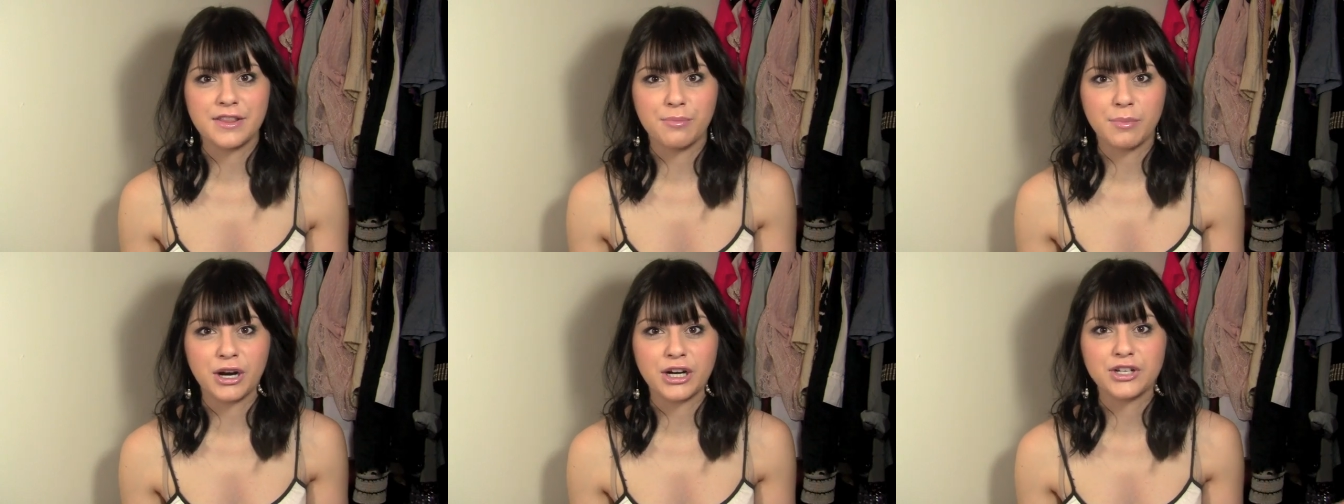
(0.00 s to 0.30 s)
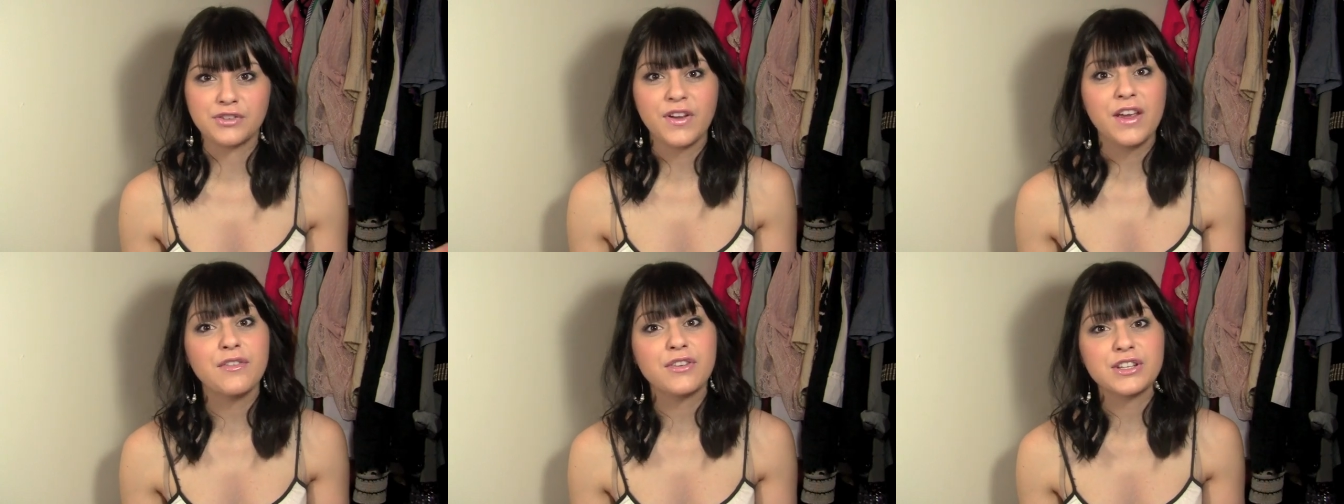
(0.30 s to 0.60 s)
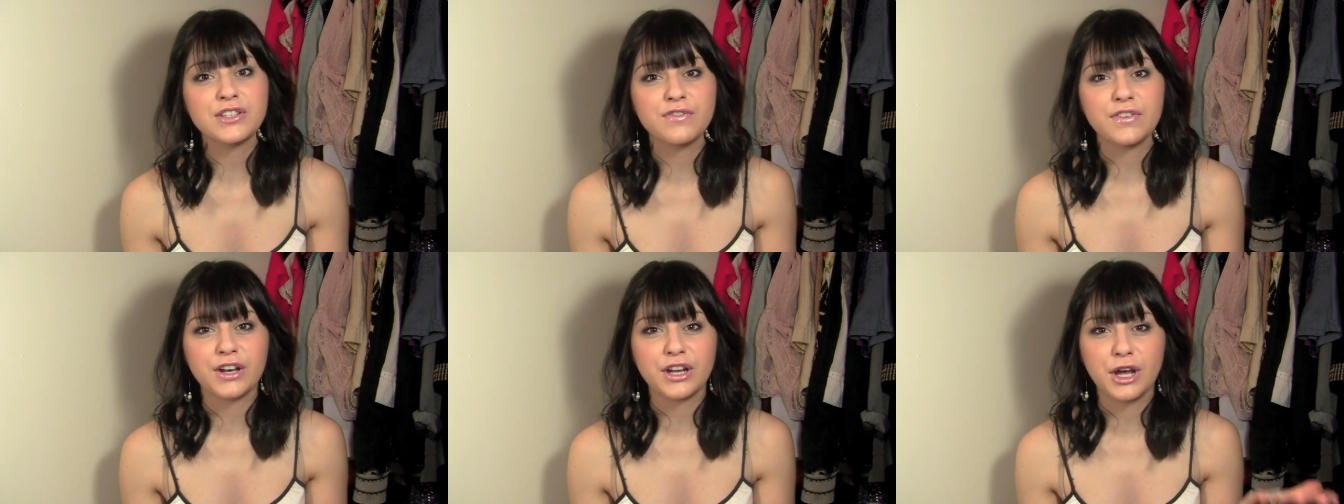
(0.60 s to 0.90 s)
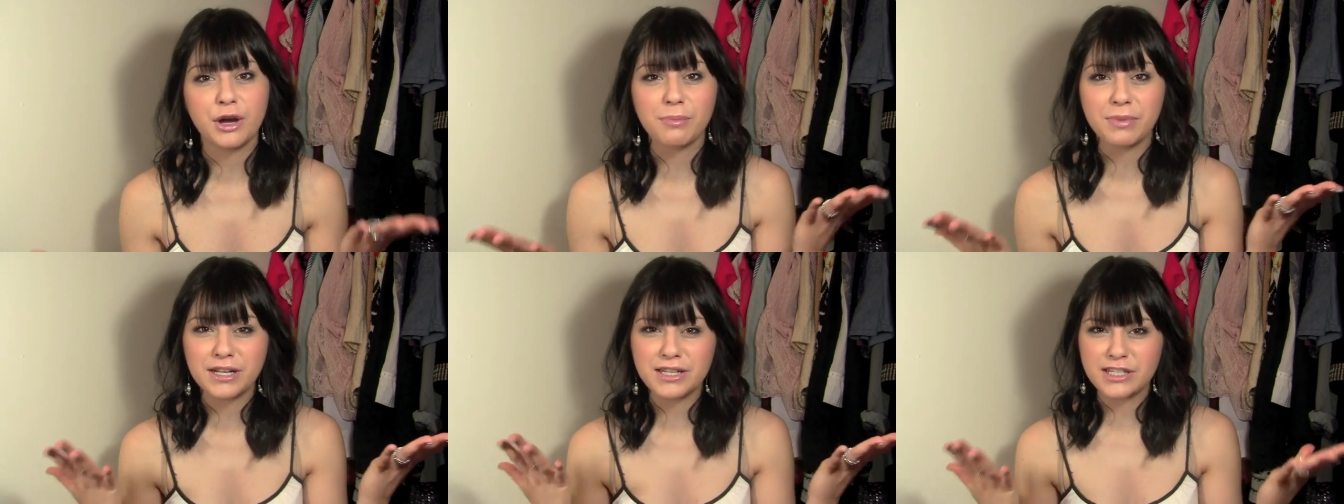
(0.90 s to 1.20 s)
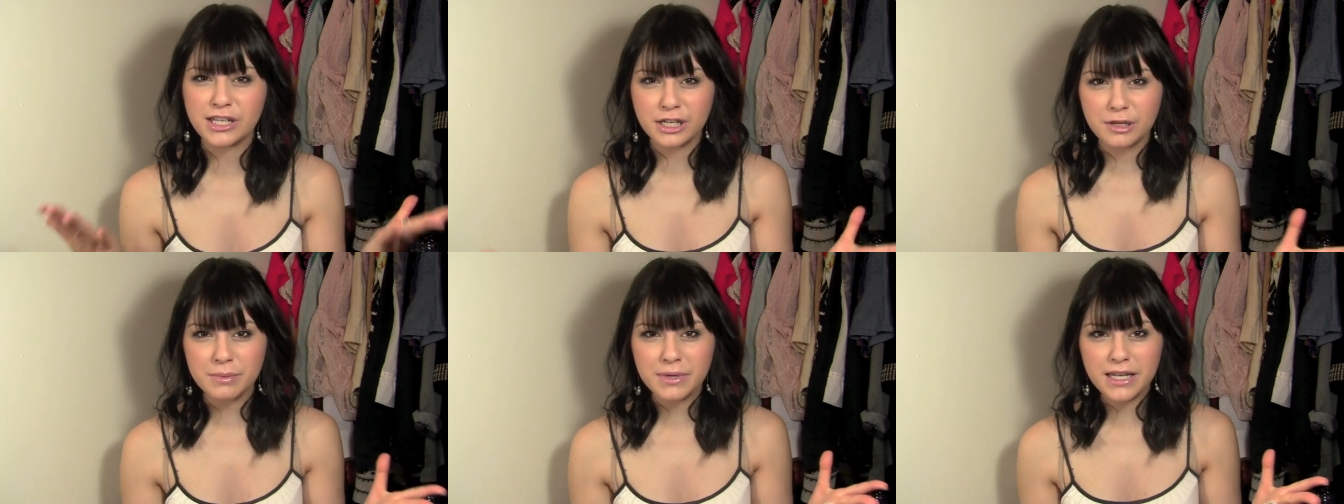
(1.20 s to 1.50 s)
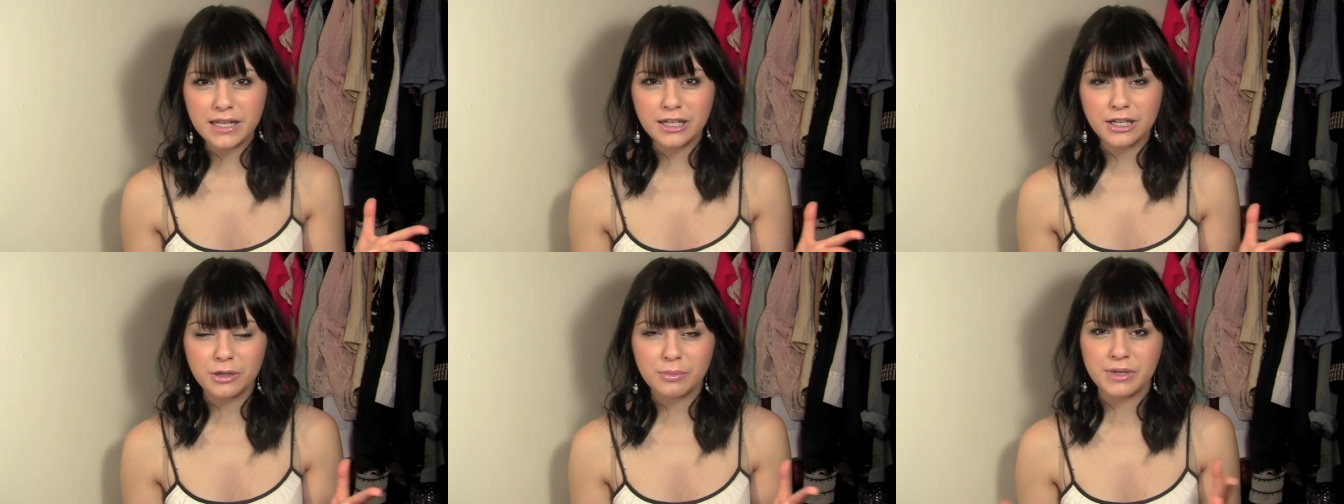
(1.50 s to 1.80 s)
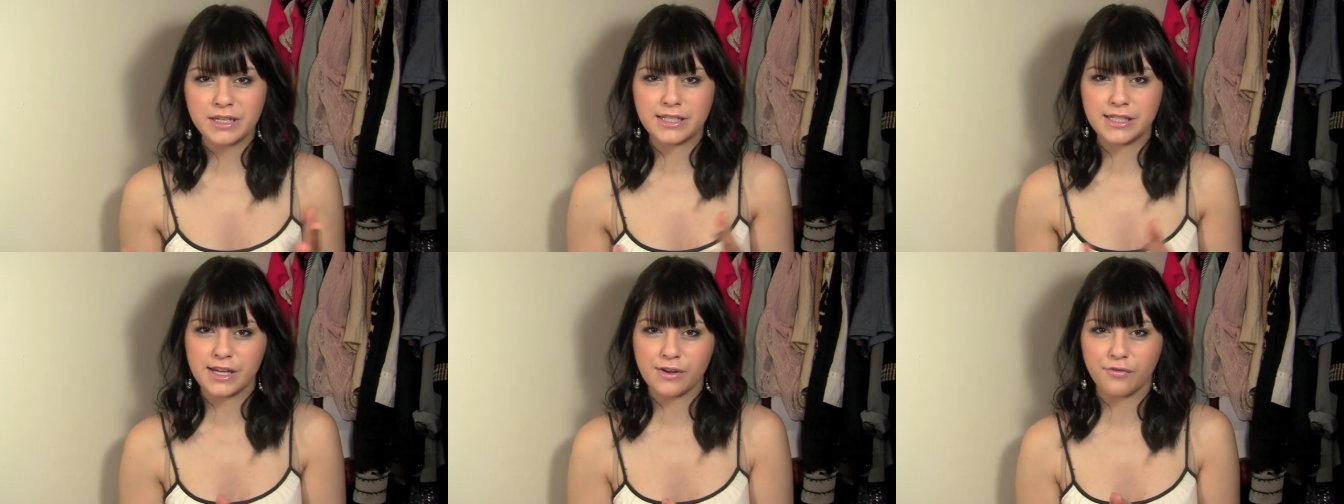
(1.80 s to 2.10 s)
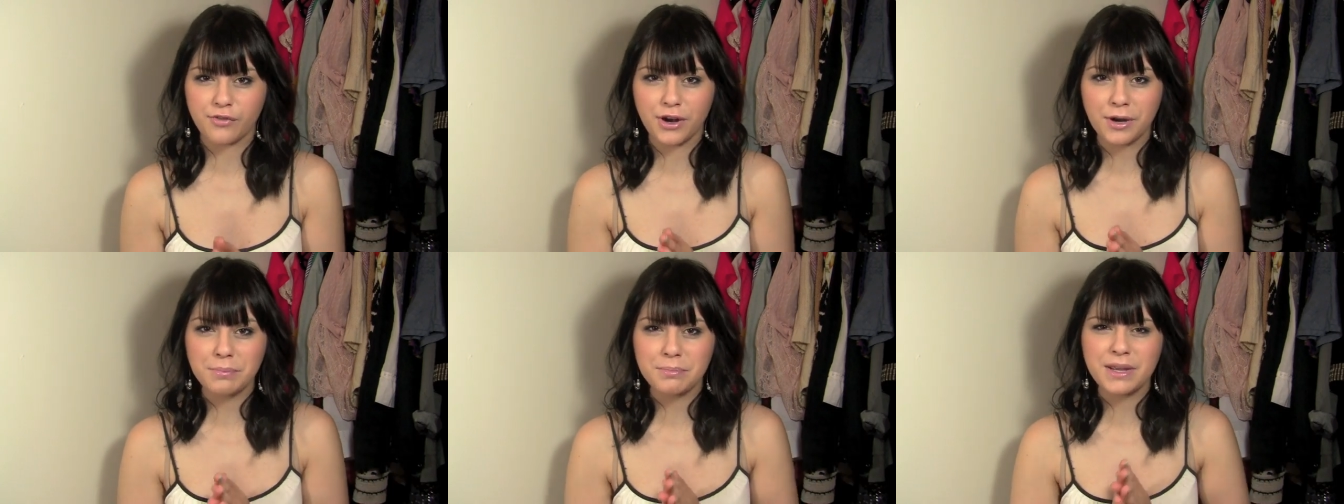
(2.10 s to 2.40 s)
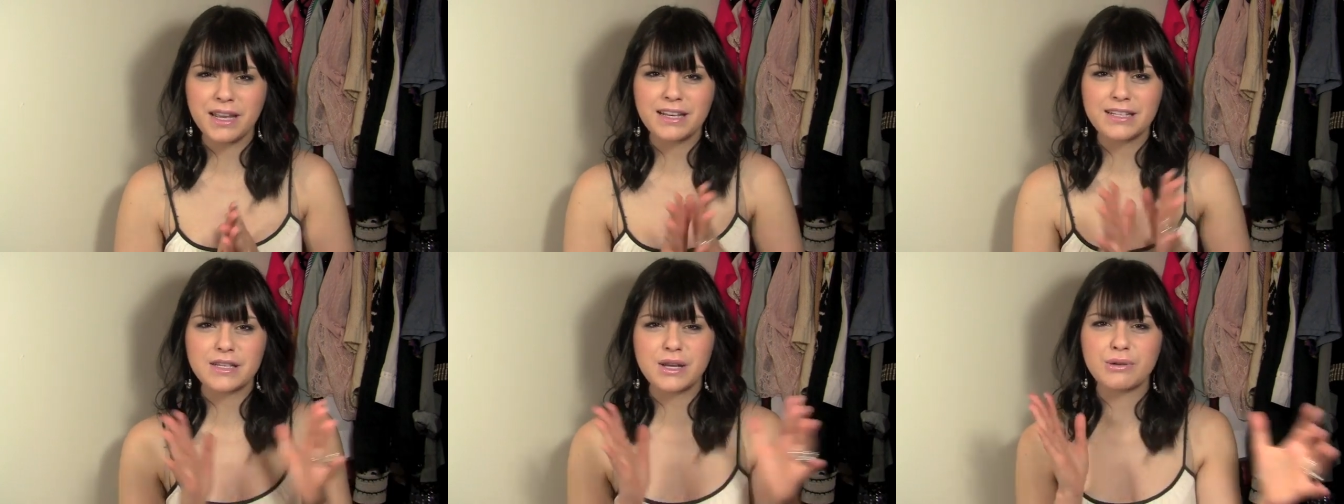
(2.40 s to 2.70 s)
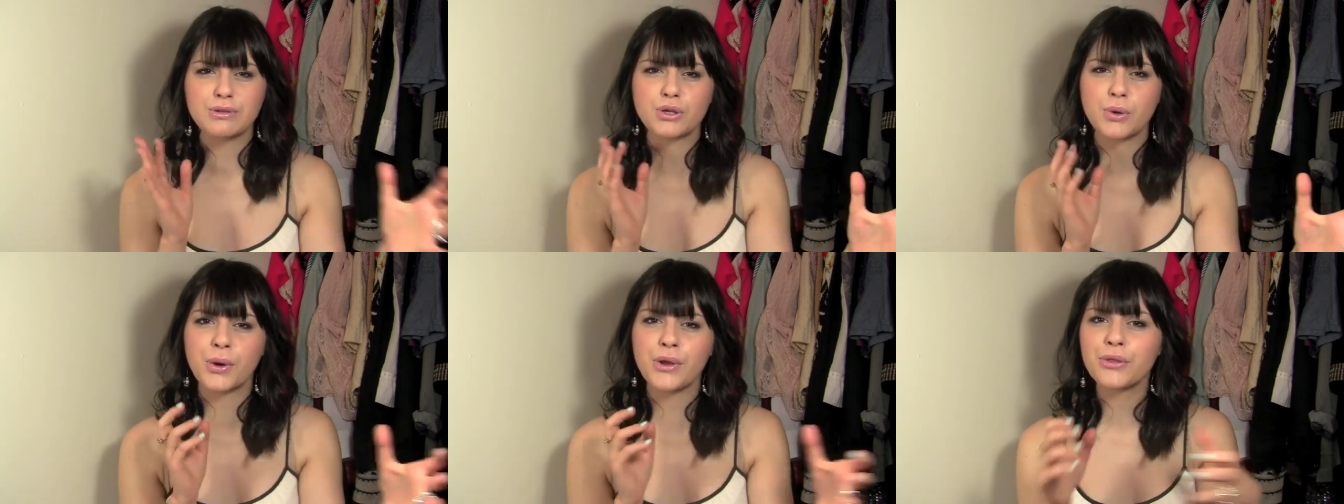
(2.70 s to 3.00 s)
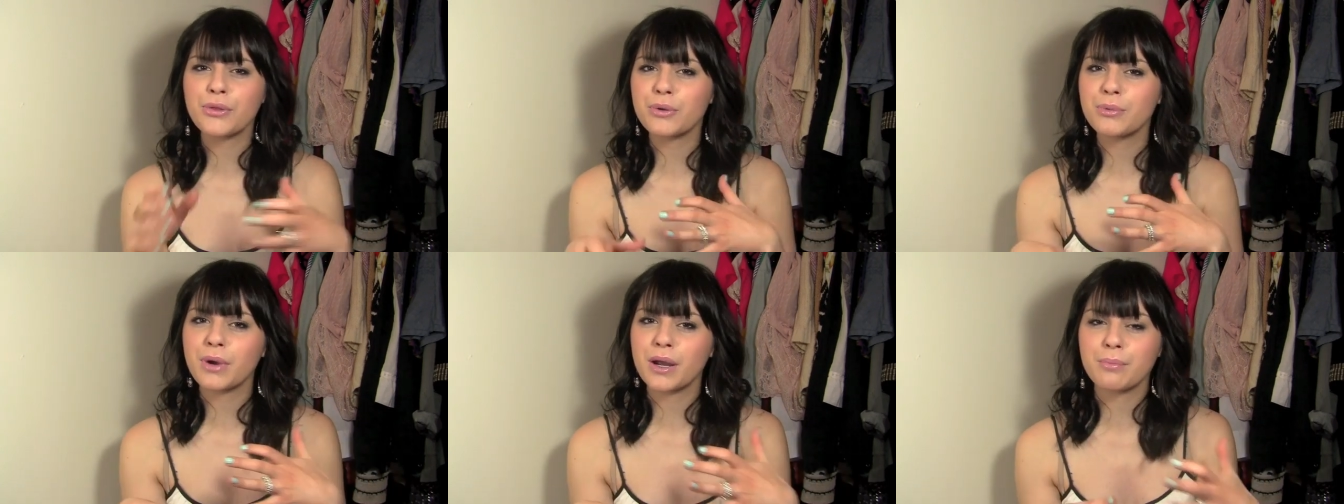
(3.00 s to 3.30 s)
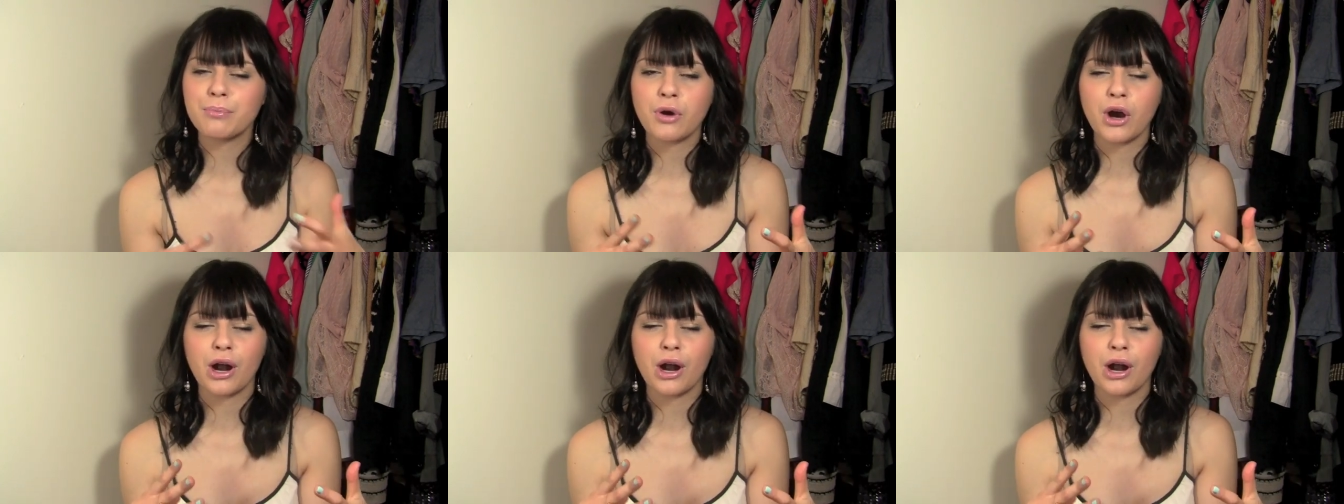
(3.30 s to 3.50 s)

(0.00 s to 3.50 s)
the March favorites video, but it's going to be a little bit different because I was going through my